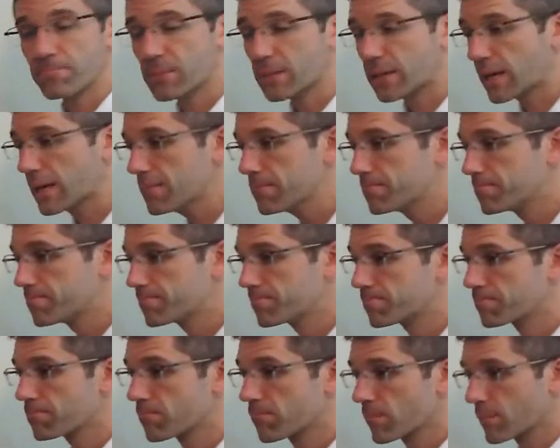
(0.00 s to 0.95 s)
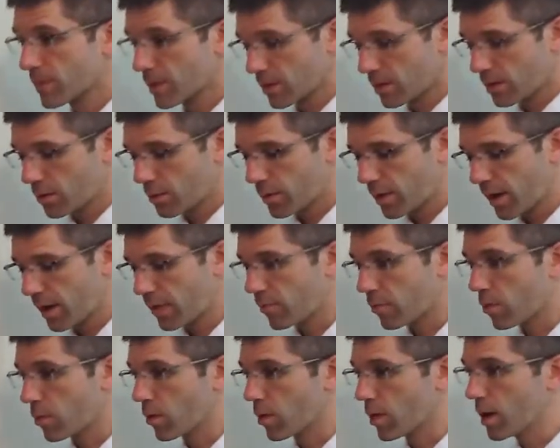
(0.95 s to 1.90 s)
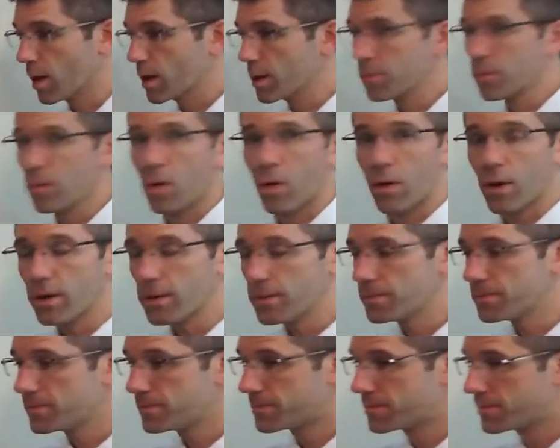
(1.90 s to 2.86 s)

Okay? We have one more.